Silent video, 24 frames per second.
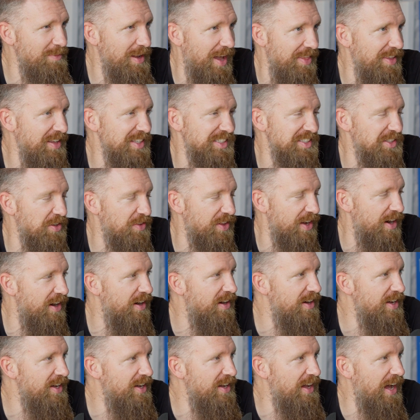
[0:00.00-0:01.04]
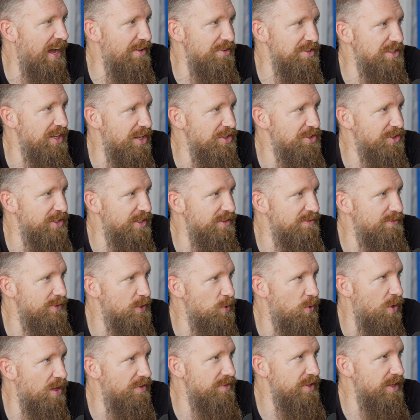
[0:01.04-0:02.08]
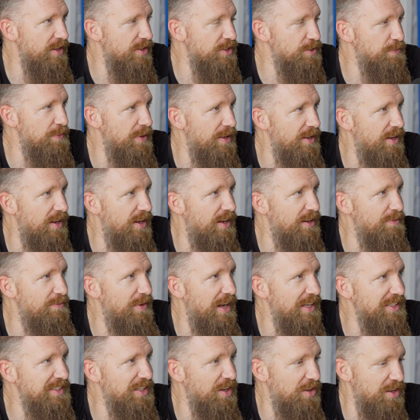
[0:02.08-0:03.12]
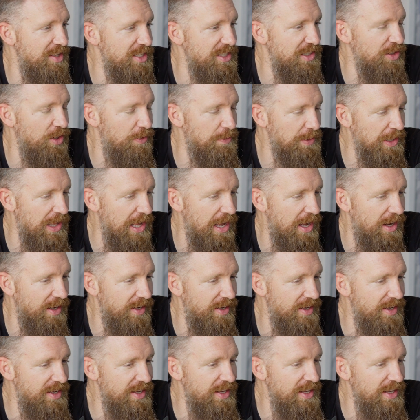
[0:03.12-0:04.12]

I think it's still there. Okay. I haven't touched it in 12 years, but I started this little blog,